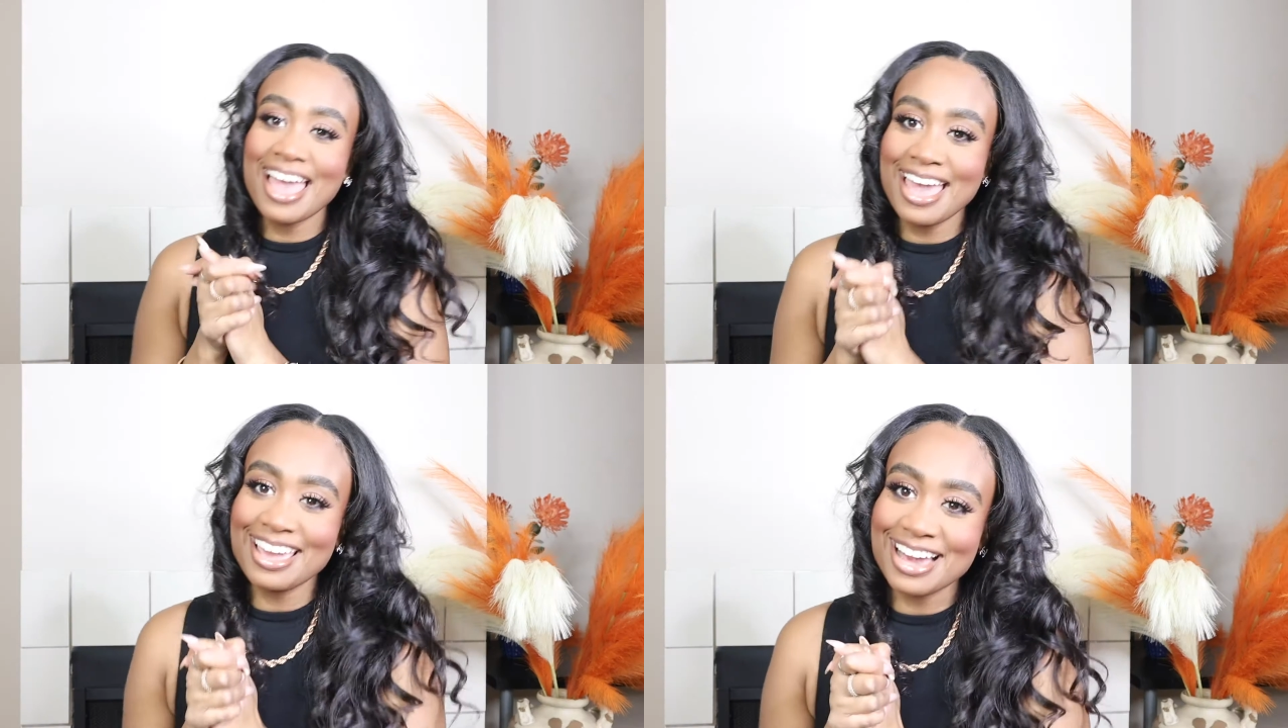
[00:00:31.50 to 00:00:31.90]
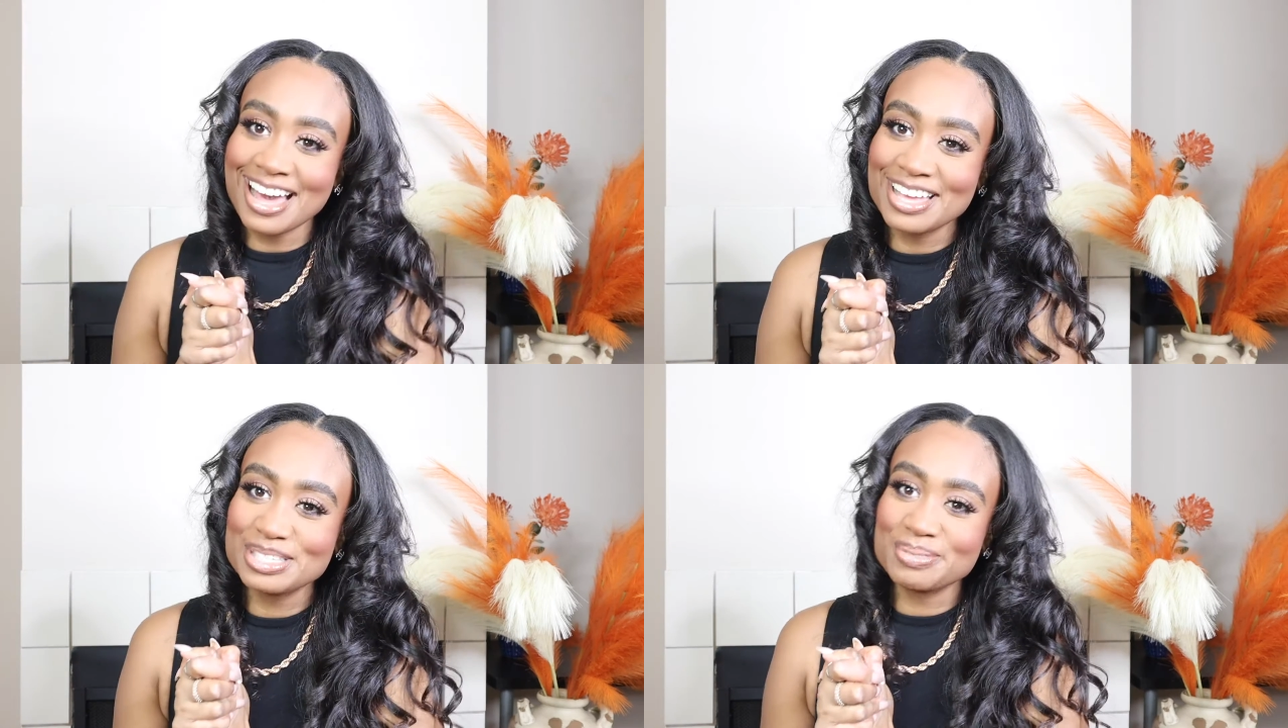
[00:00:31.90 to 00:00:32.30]
Hey
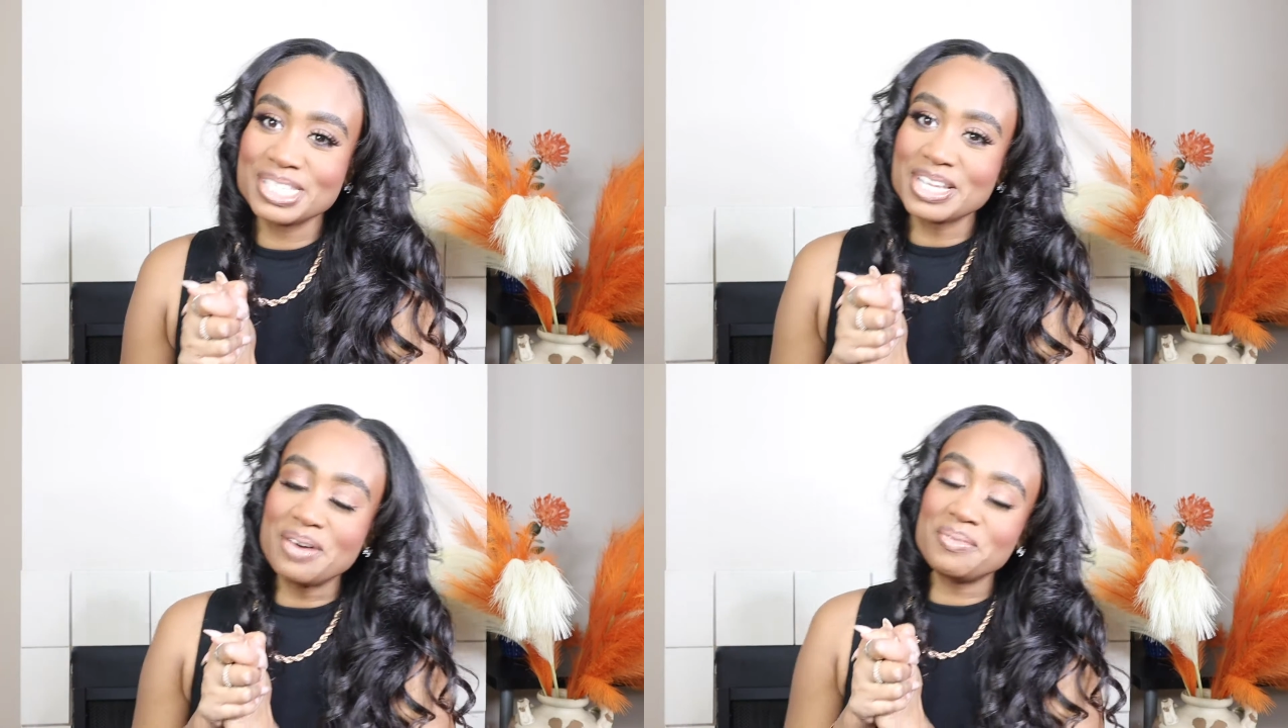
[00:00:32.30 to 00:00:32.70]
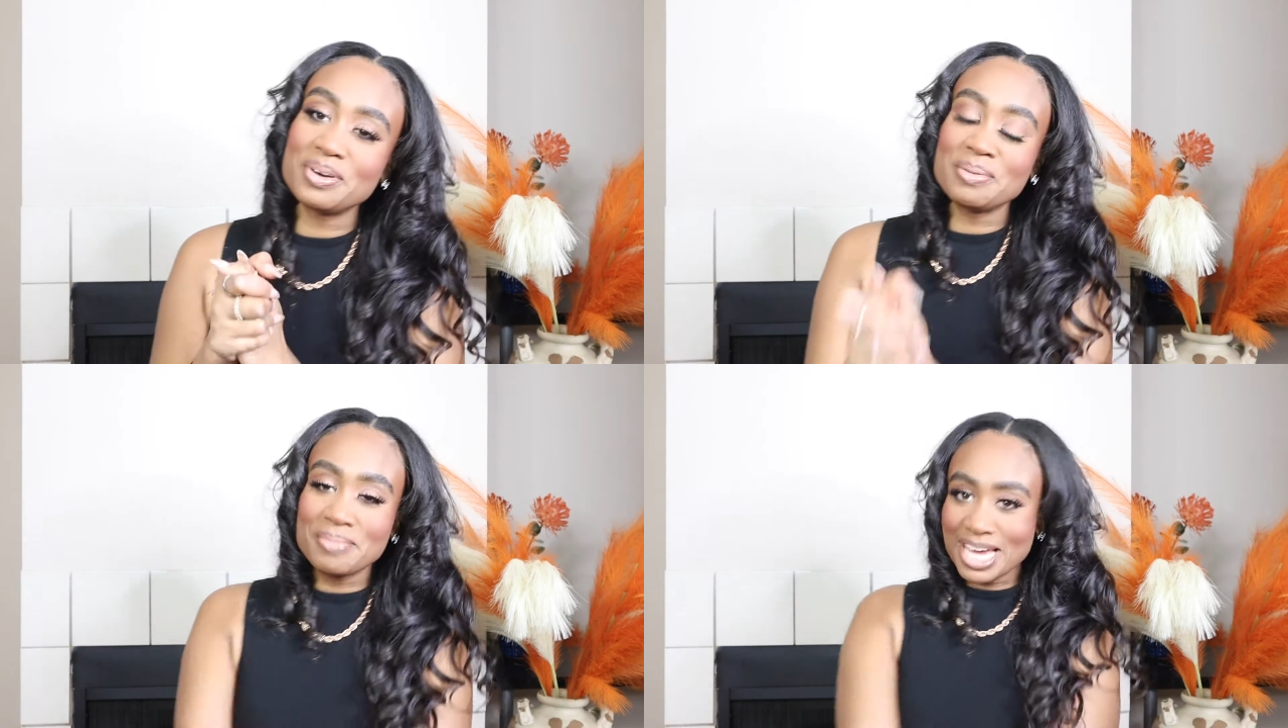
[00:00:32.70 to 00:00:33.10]
guys, what's up?
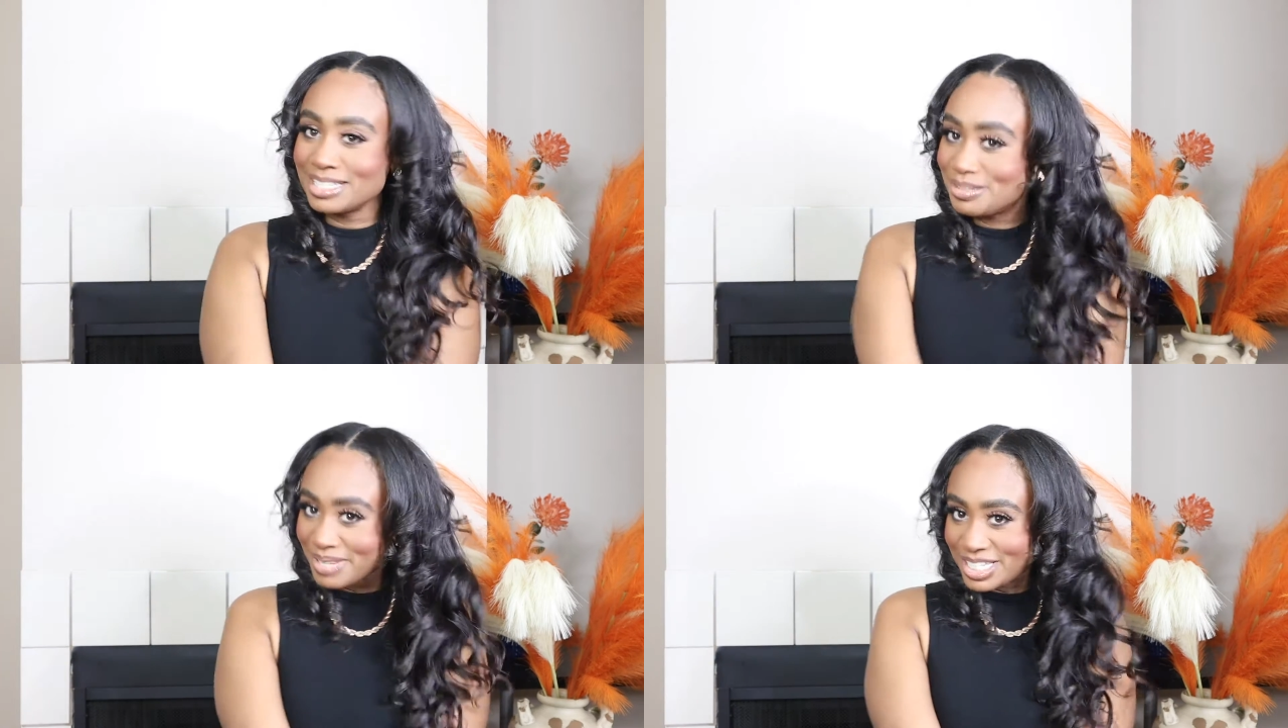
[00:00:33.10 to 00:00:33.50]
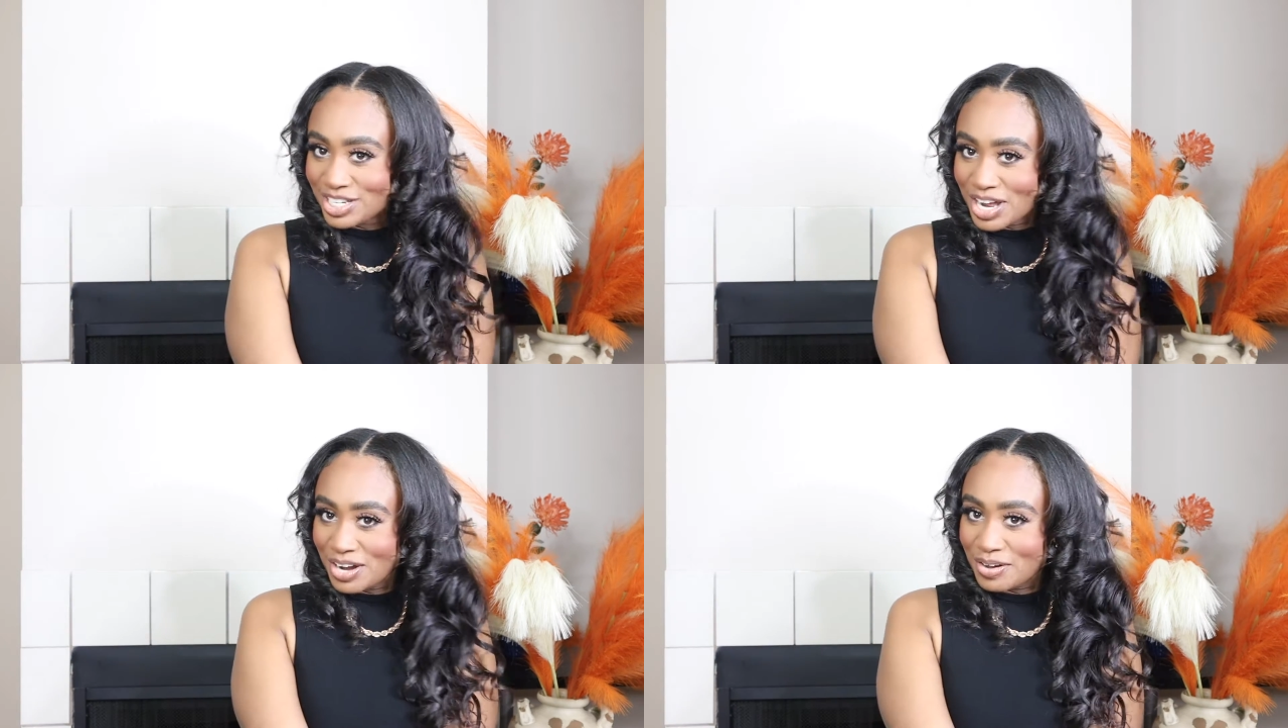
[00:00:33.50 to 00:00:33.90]
Welcome back to my
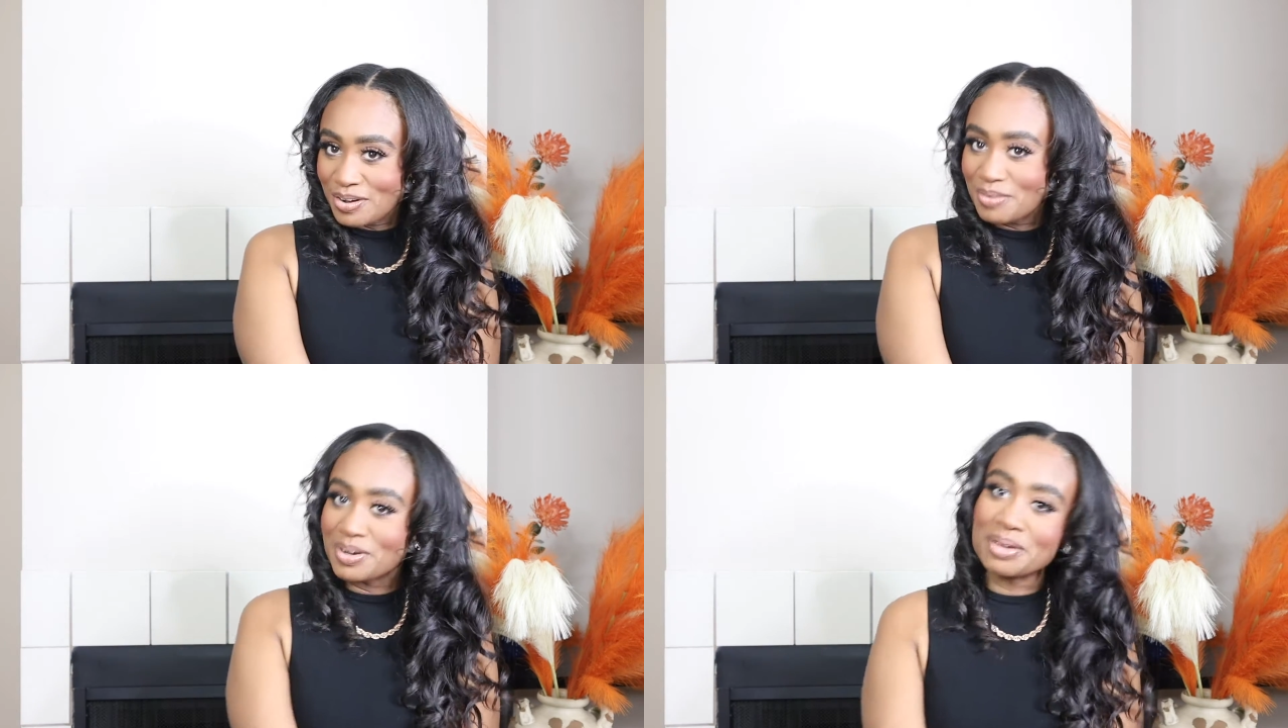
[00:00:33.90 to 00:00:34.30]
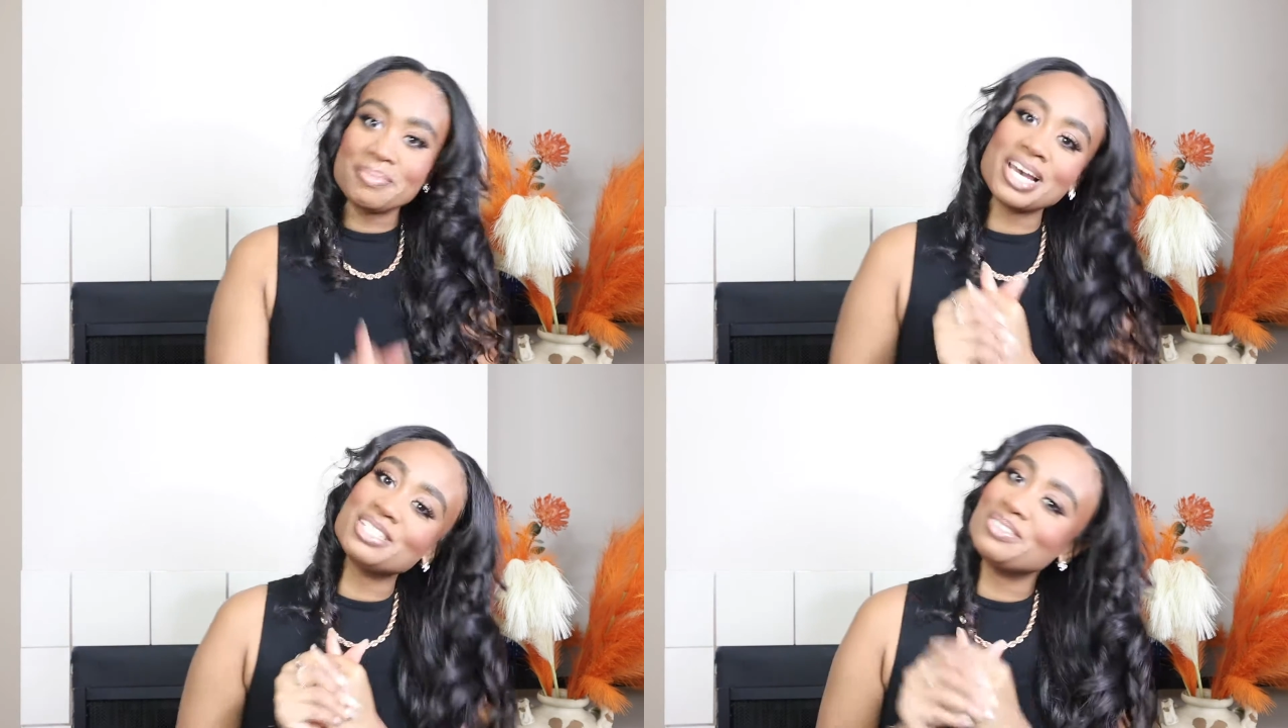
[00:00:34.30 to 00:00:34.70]
channel. Welcome
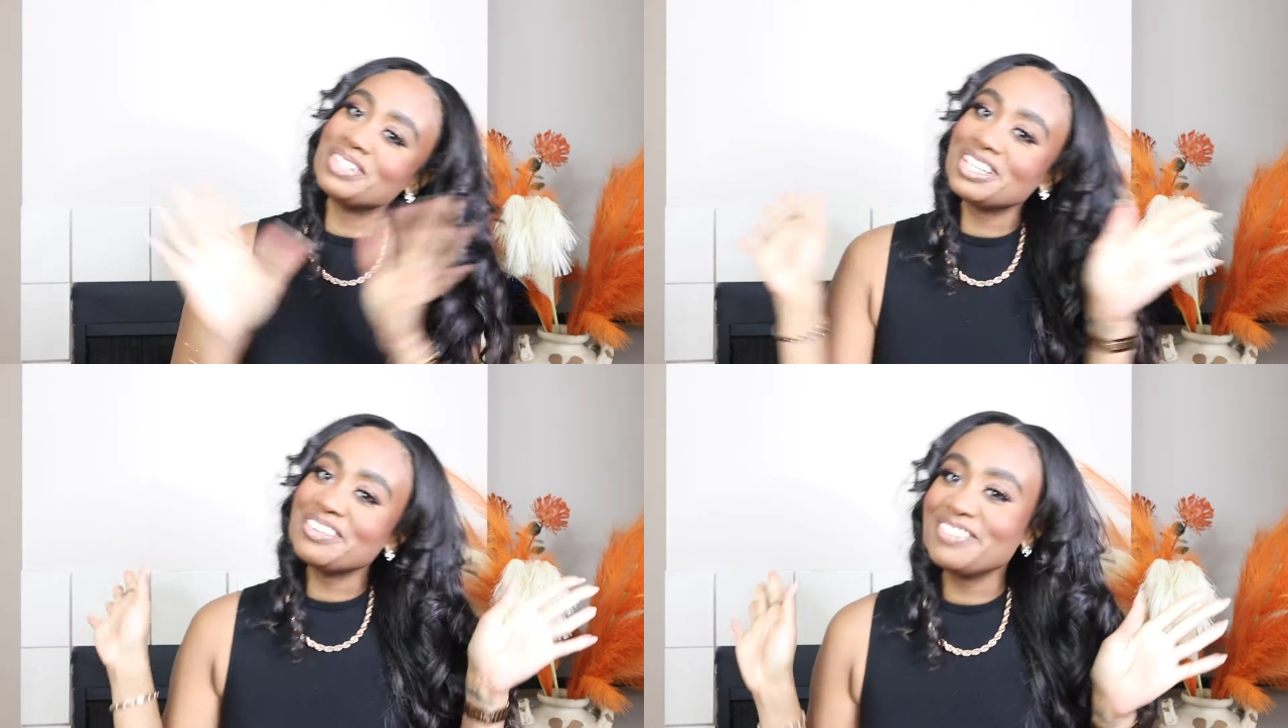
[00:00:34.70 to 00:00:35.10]
back to another